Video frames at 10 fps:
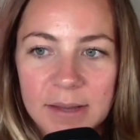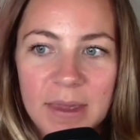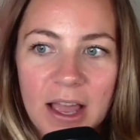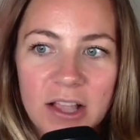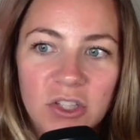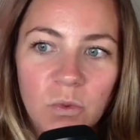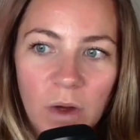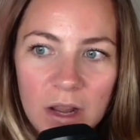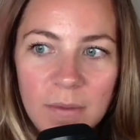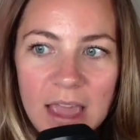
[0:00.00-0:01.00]
because you
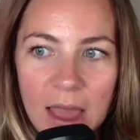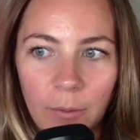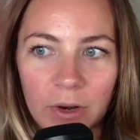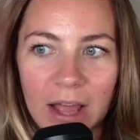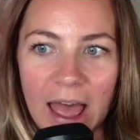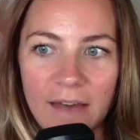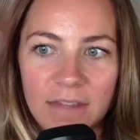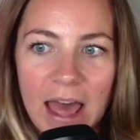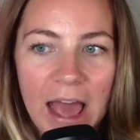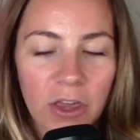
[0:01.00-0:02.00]
want to be able to have
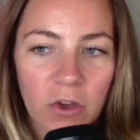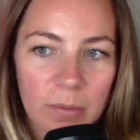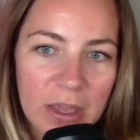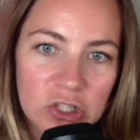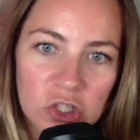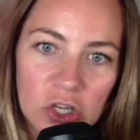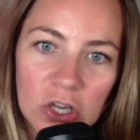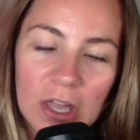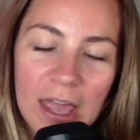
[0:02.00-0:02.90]
that accurate picture